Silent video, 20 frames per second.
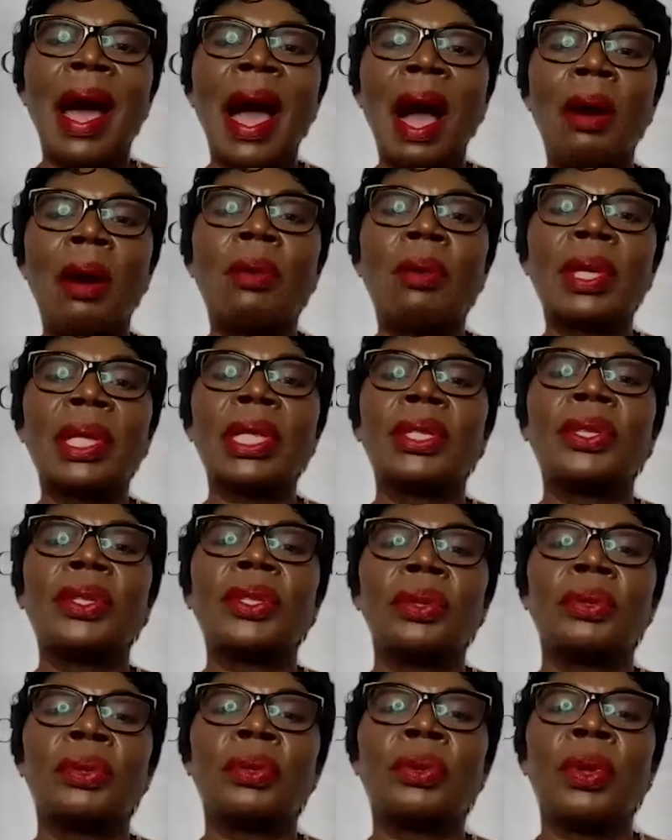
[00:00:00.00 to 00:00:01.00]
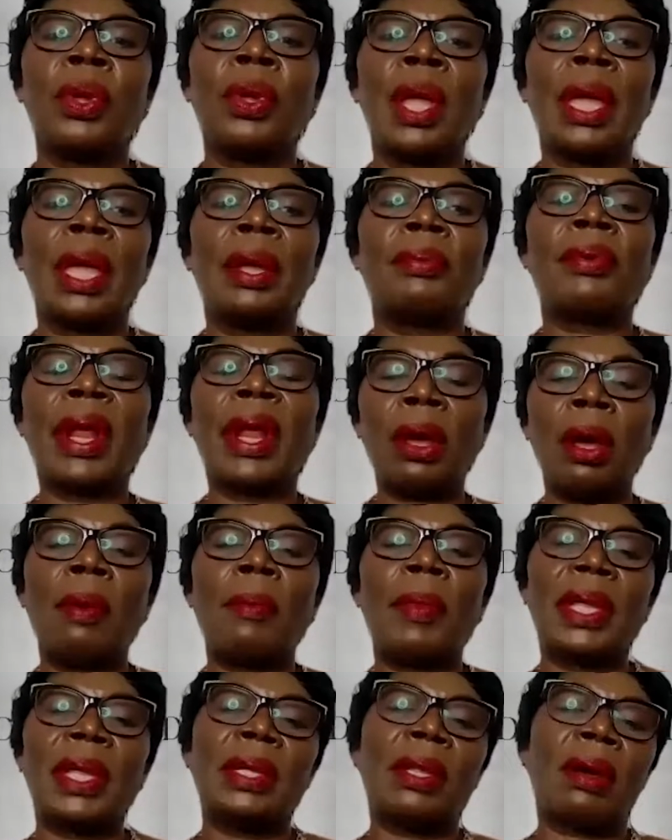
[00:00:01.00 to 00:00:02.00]
How can you
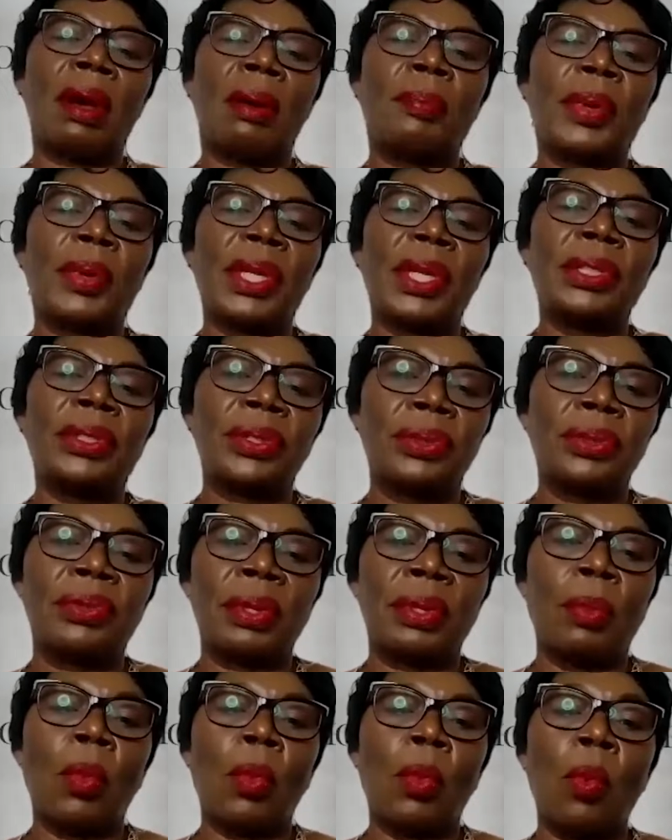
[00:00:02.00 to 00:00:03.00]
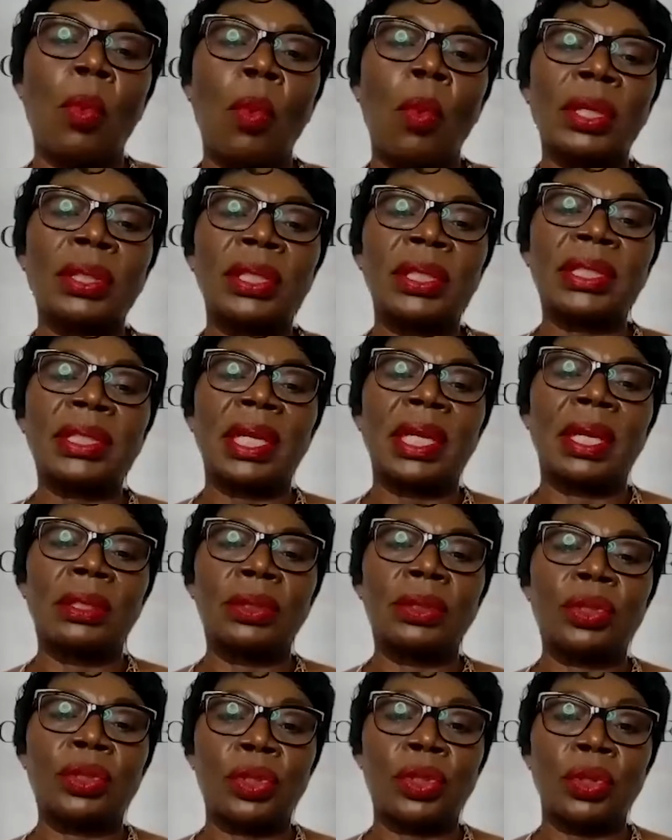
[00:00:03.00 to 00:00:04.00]
recommend the company to them? What
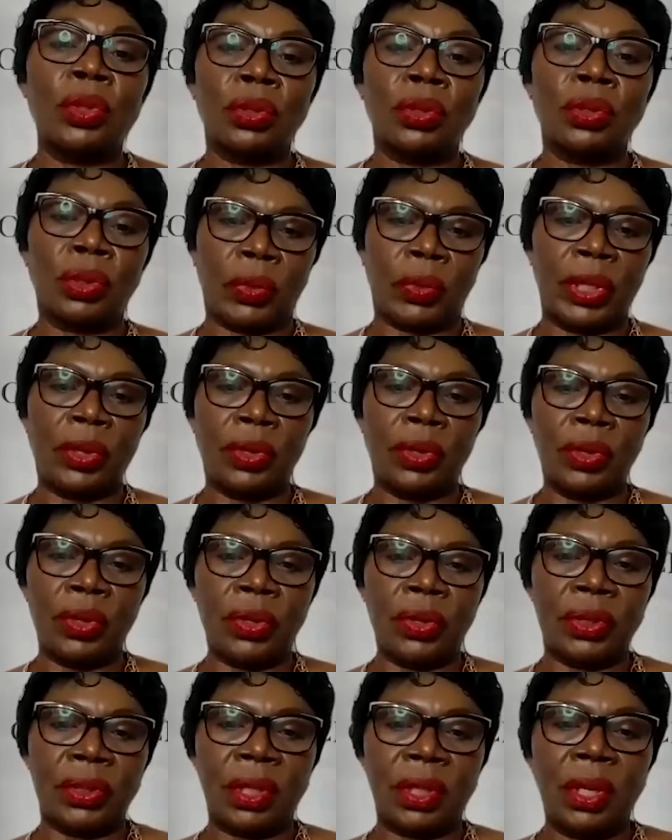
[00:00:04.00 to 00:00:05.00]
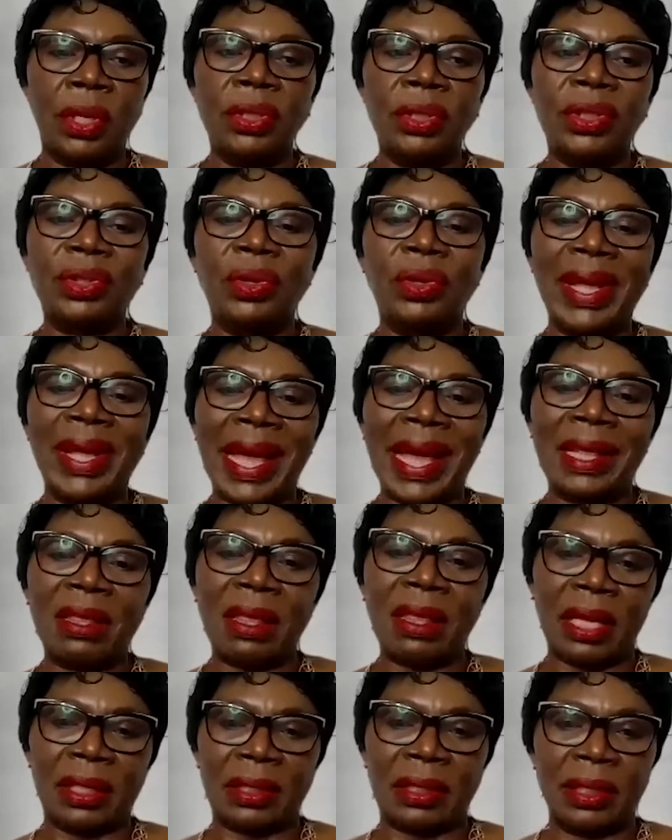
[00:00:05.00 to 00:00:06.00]
tools would you use to
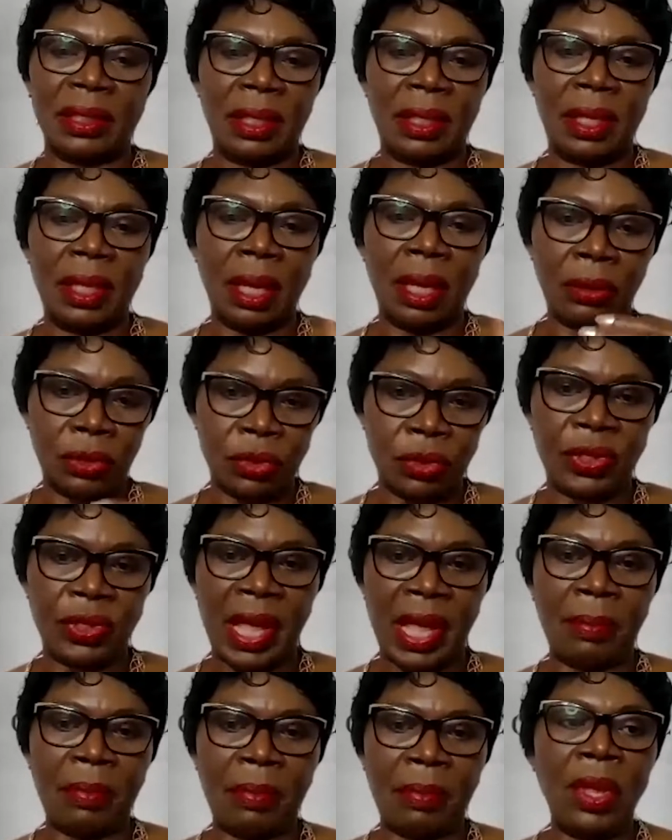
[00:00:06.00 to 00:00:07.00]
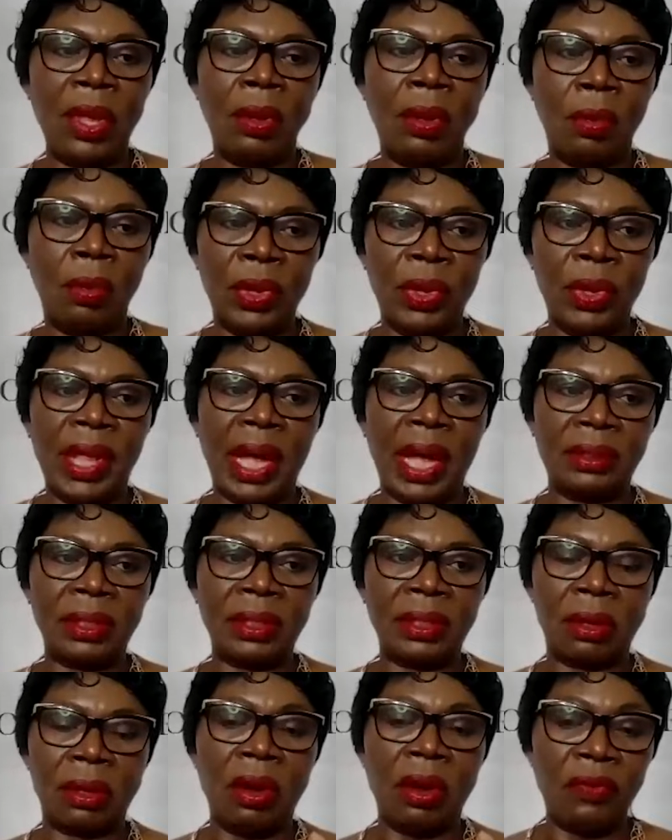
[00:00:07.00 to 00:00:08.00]
get that to them
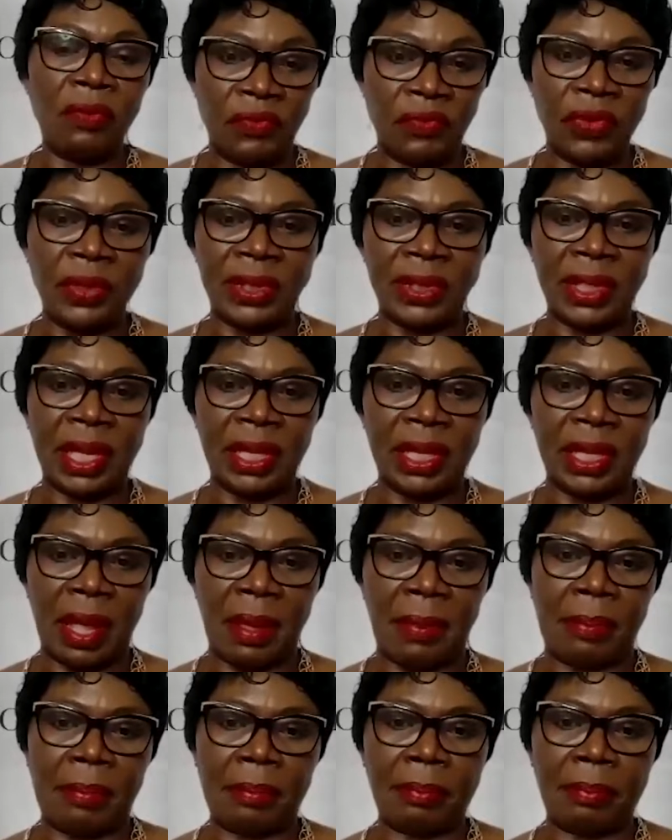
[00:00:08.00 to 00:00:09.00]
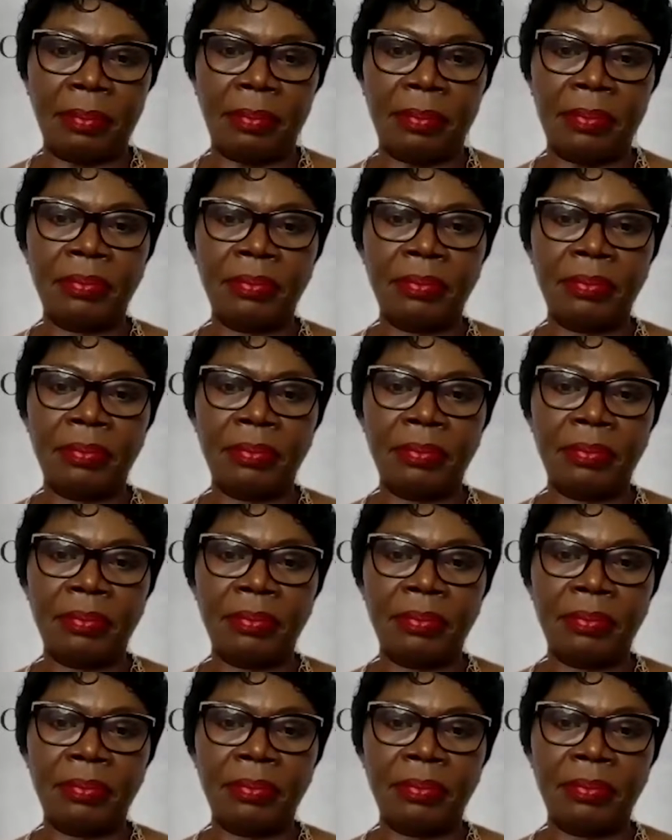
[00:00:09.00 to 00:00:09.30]
without confusing them?